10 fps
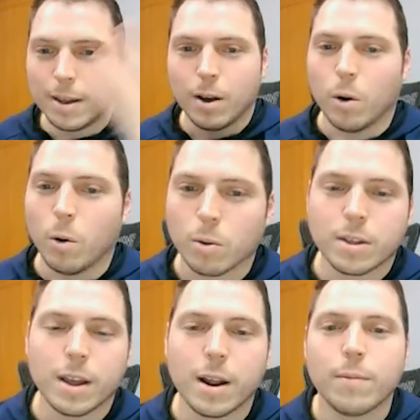a whole
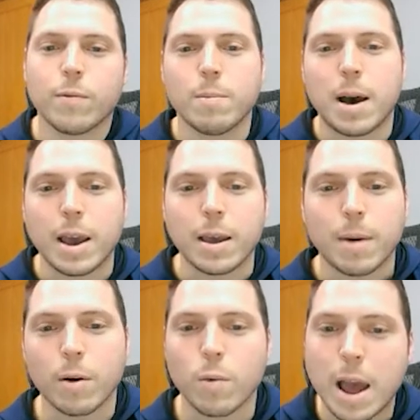setup for my
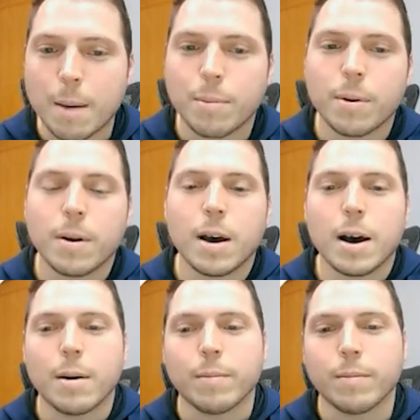wrap.
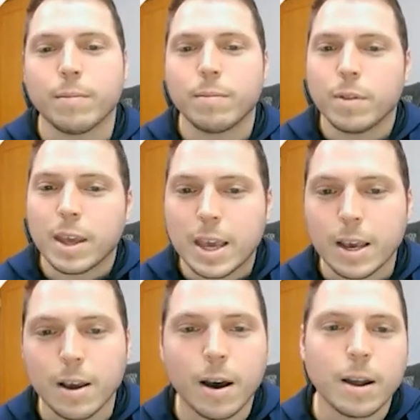The
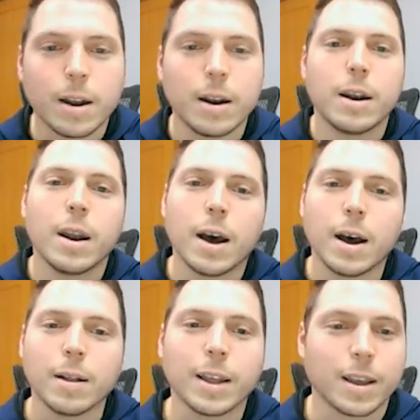heat gun,
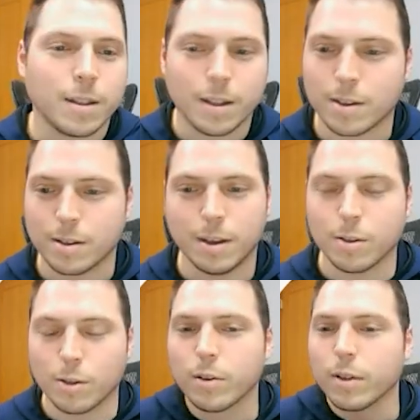
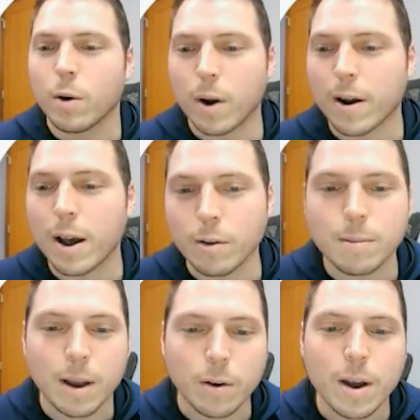it's literally a warehouse in
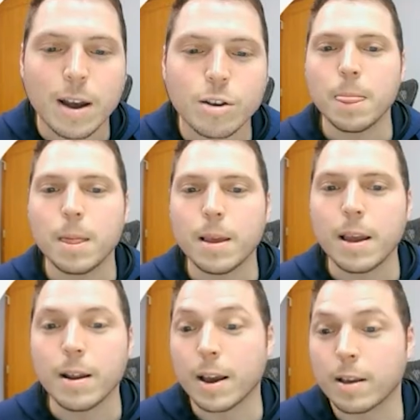my garage,
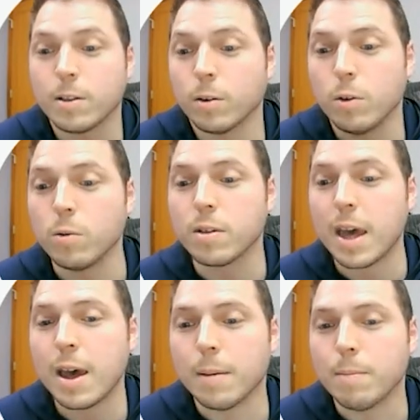and I still use
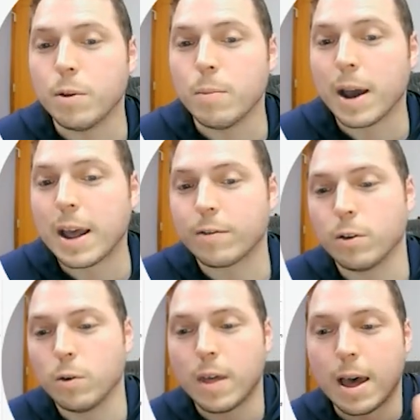that. you might have to
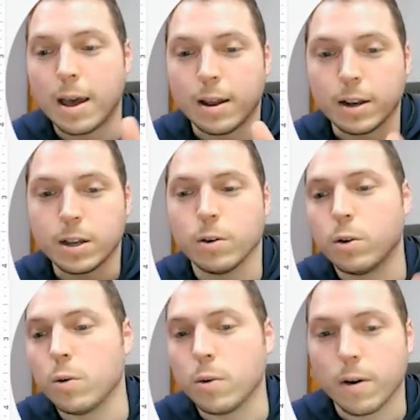do that until
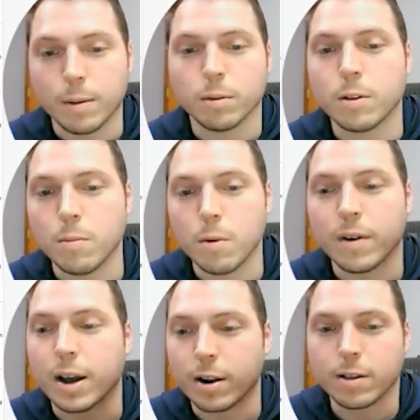you are able to move
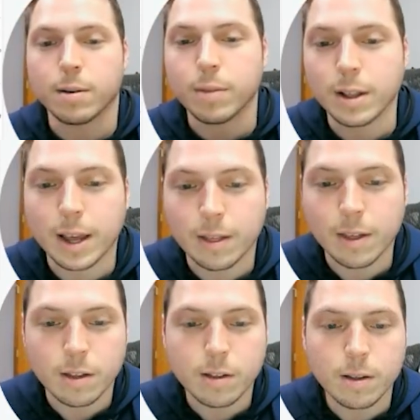on to something like
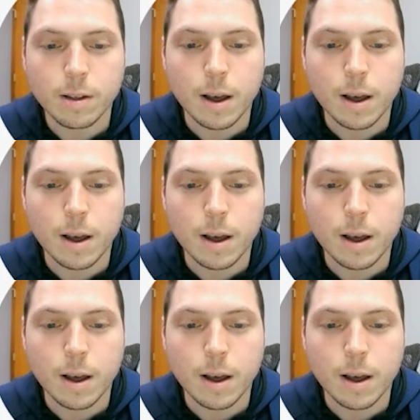this.